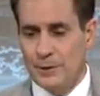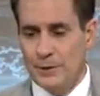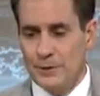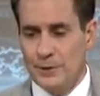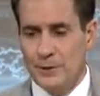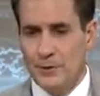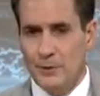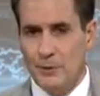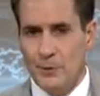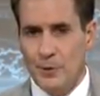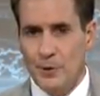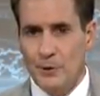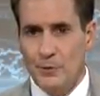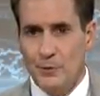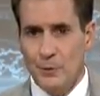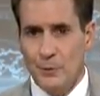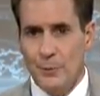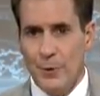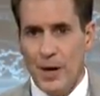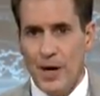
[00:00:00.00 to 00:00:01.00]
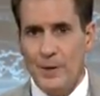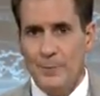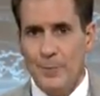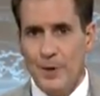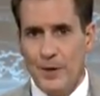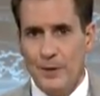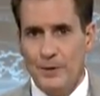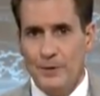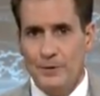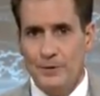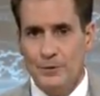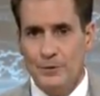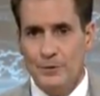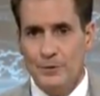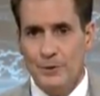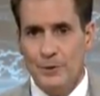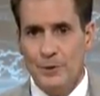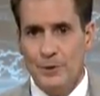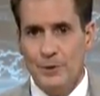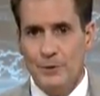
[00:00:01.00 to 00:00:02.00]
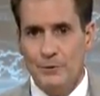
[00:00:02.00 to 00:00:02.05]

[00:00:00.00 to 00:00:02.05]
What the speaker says: continue to abide by this